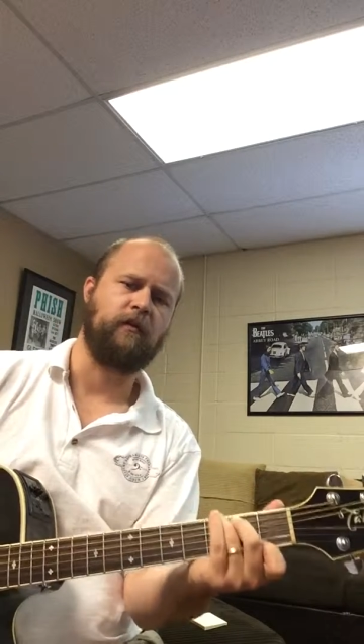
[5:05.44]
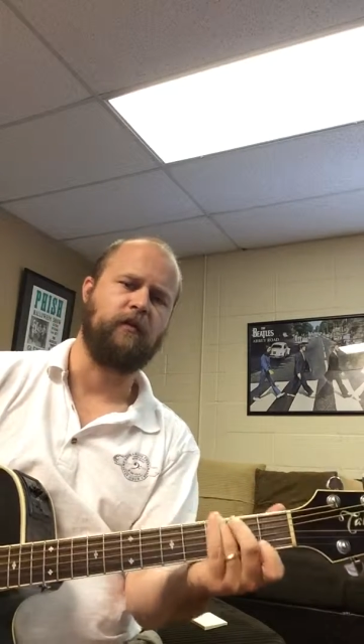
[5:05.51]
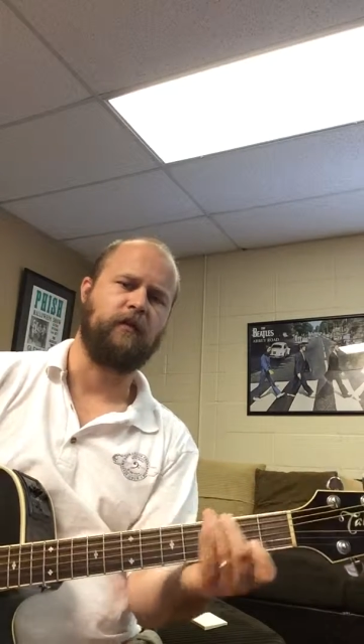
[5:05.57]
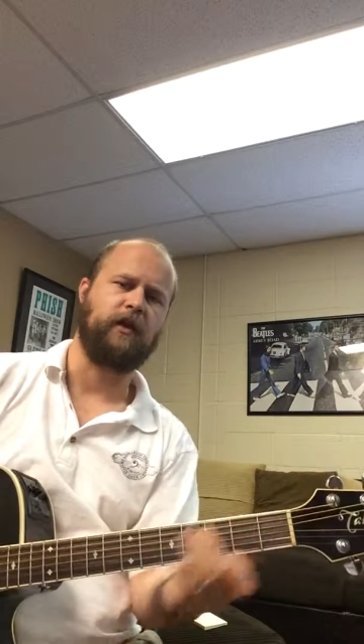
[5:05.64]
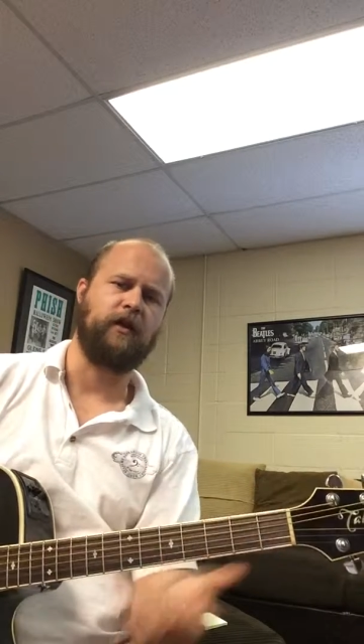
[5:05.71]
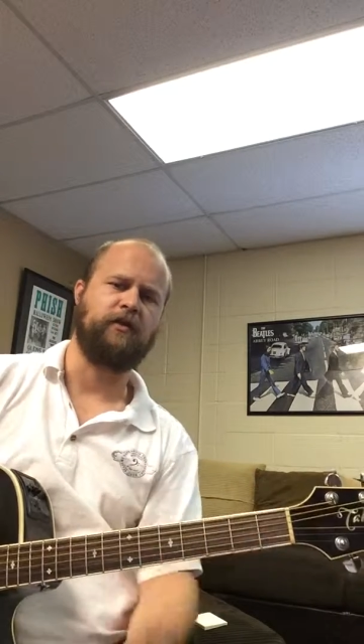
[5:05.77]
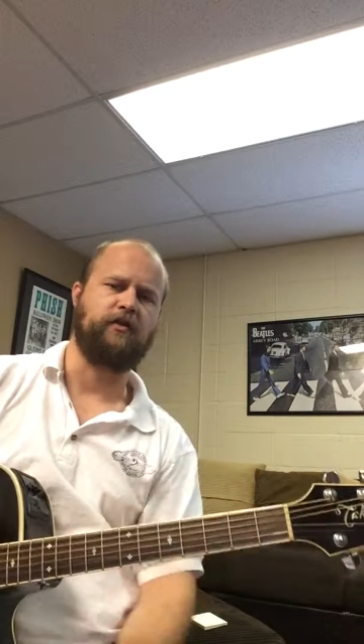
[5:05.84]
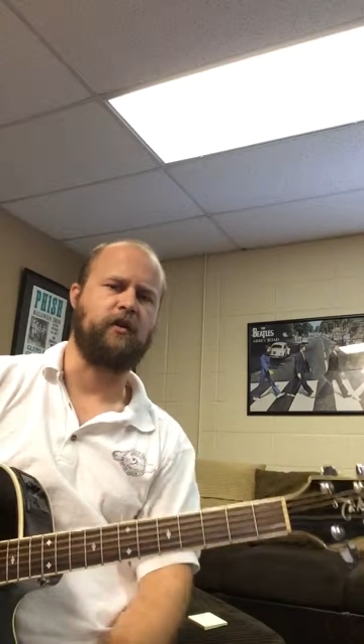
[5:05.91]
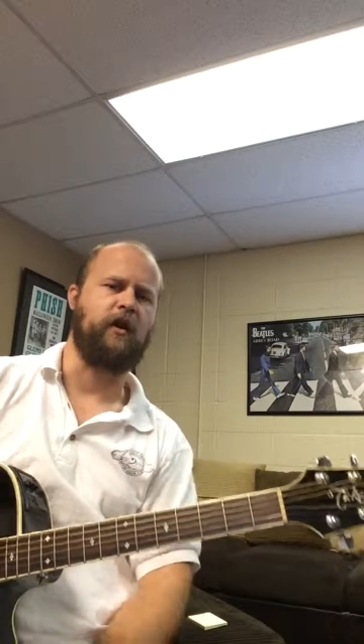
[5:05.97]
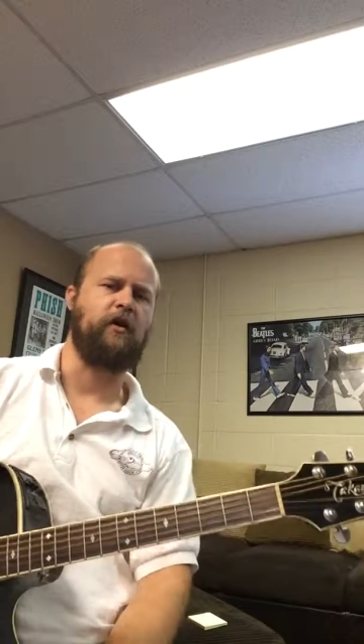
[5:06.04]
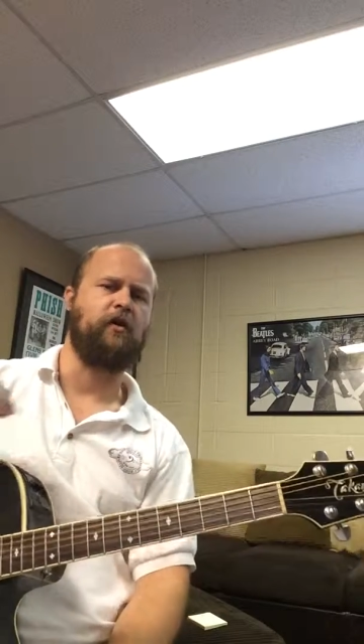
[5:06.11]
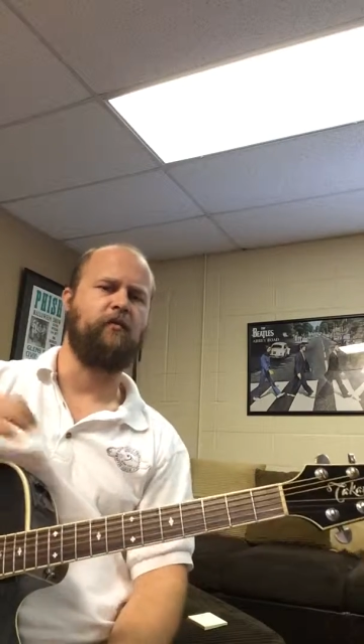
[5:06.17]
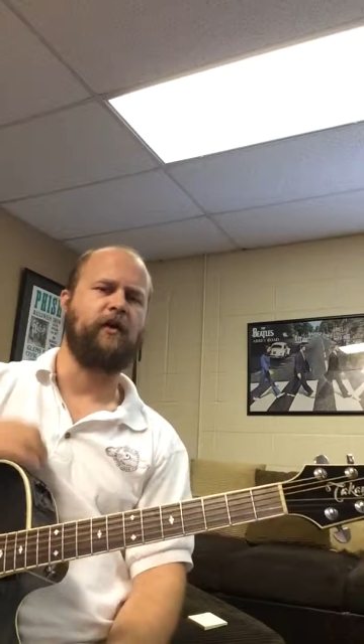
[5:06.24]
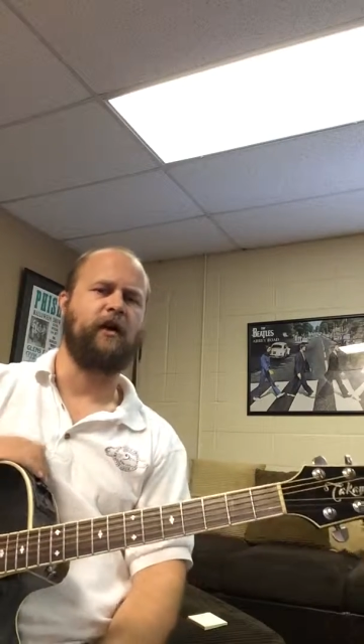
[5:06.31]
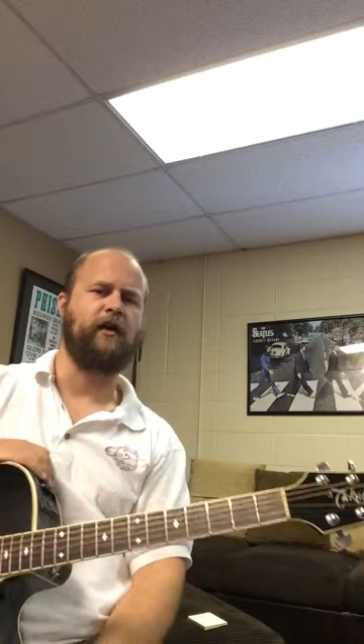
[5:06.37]
Okay, so I
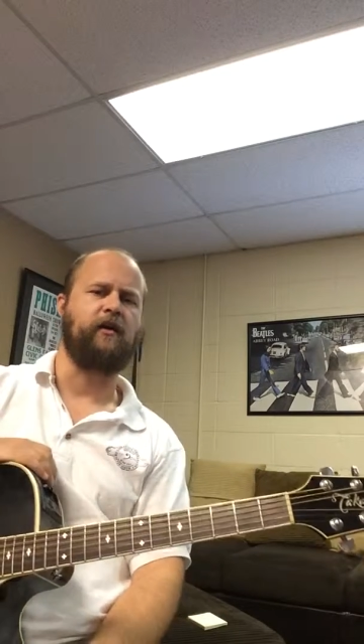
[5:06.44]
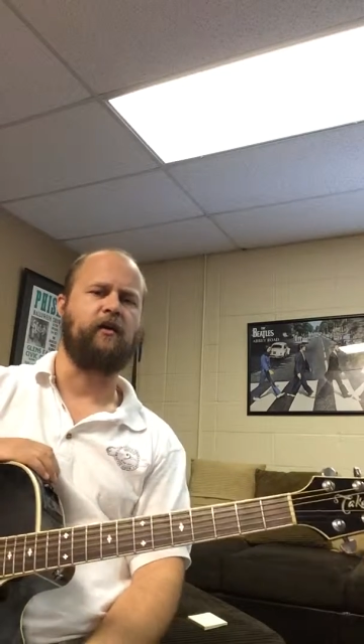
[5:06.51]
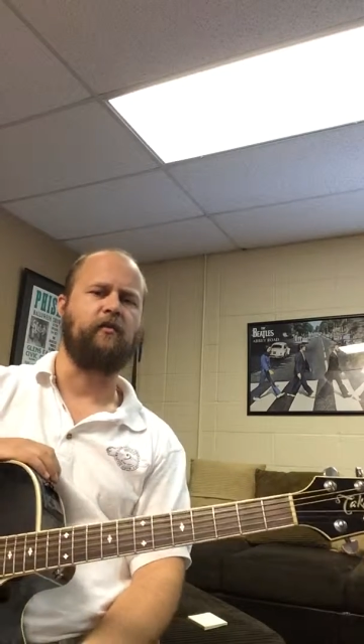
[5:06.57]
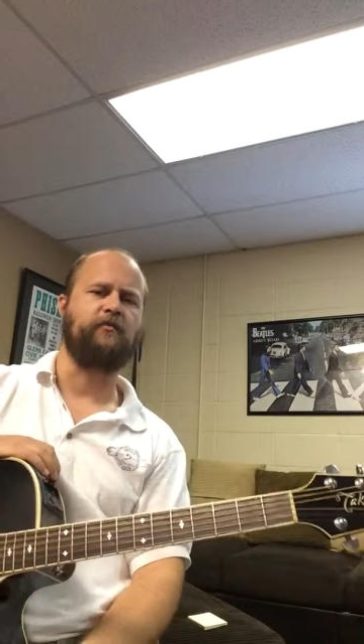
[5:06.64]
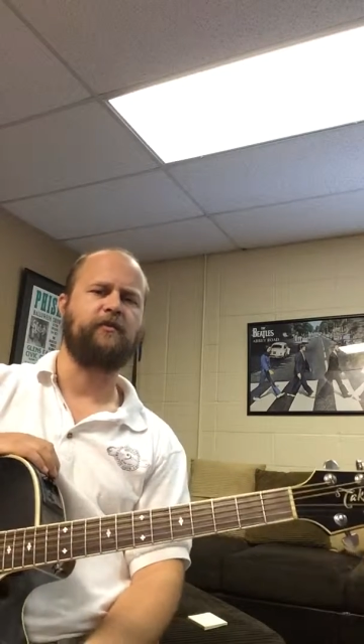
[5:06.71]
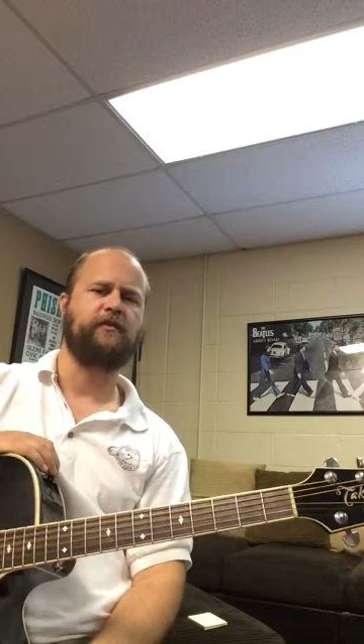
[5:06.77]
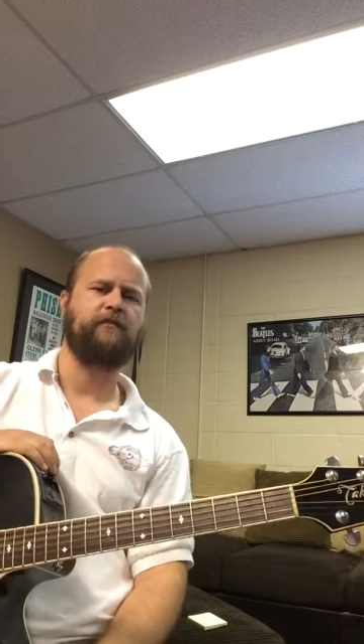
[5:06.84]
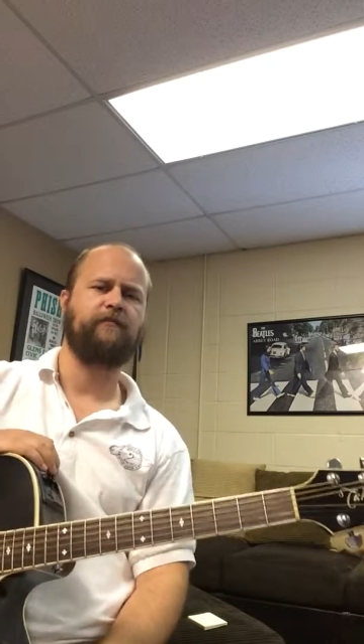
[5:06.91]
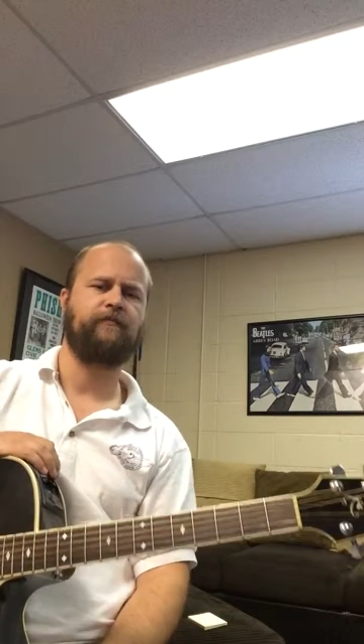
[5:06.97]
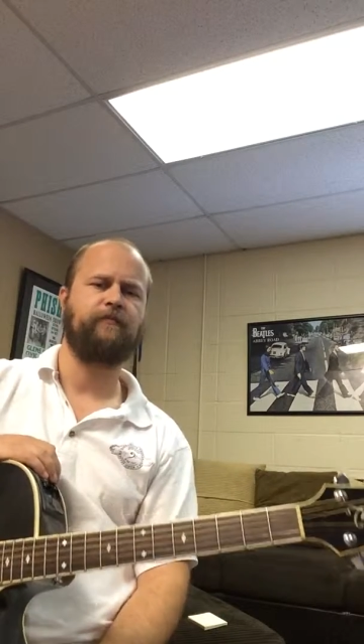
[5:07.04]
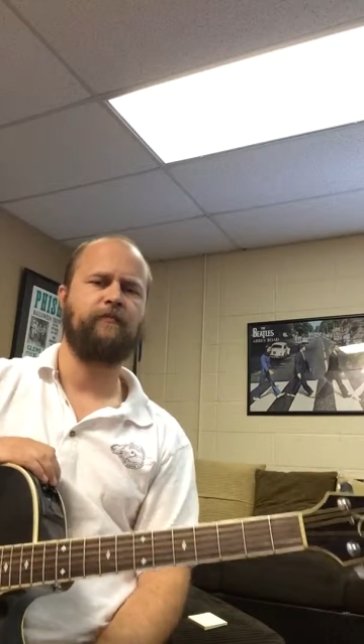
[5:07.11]
hope that helps.